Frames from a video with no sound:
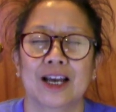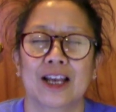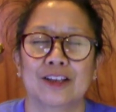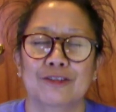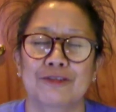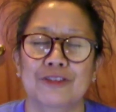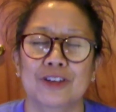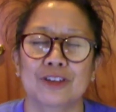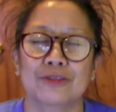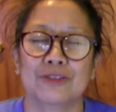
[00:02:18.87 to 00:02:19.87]
I can
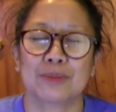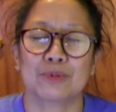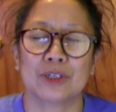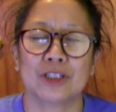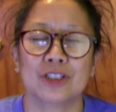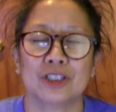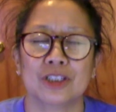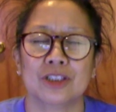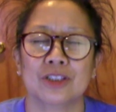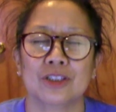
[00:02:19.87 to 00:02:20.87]
feel the
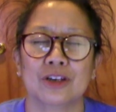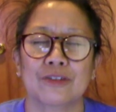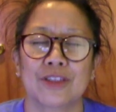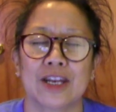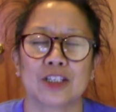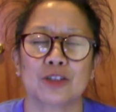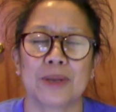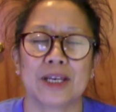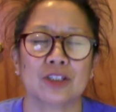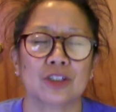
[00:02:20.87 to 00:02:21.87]
vibrations of that
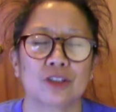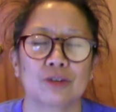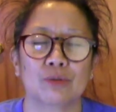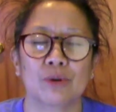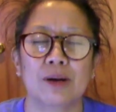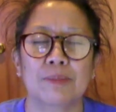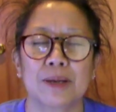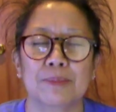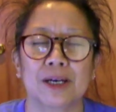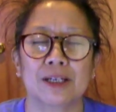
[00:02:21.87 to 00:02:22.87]
expansion throughout my
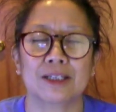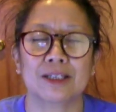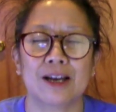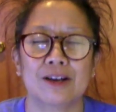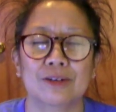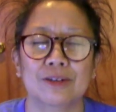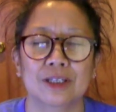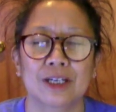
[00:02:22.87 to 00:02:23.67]
body now.